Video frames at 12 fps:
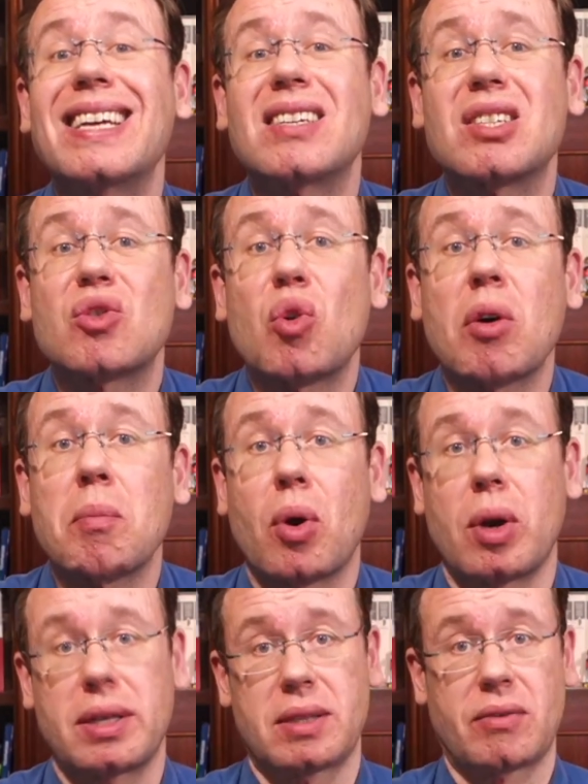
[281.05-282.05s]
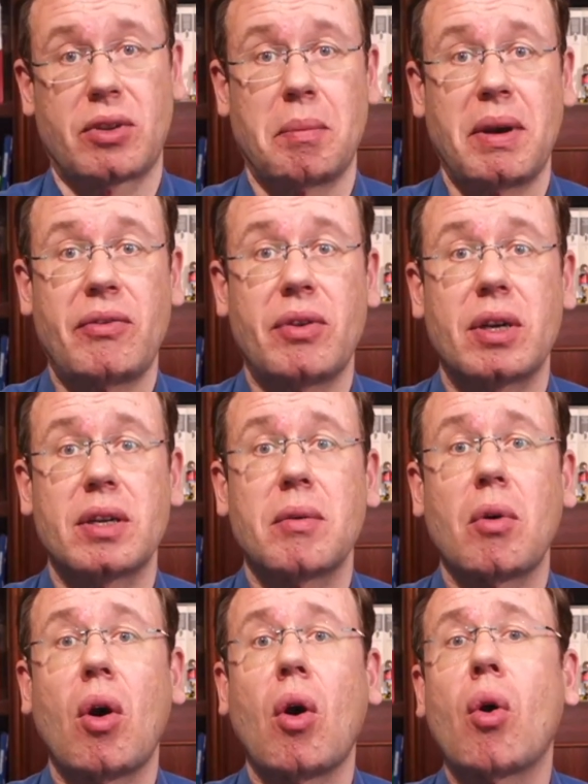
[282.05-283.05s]
the strong points of your method
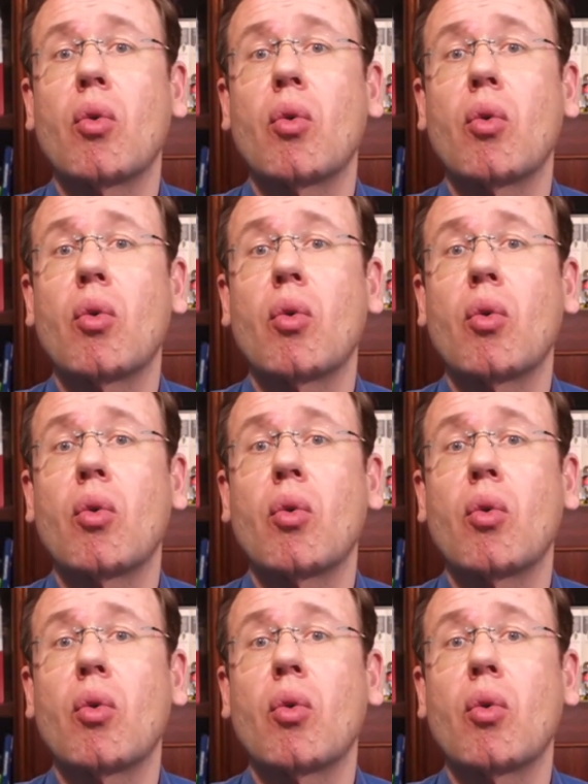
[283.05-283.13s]
or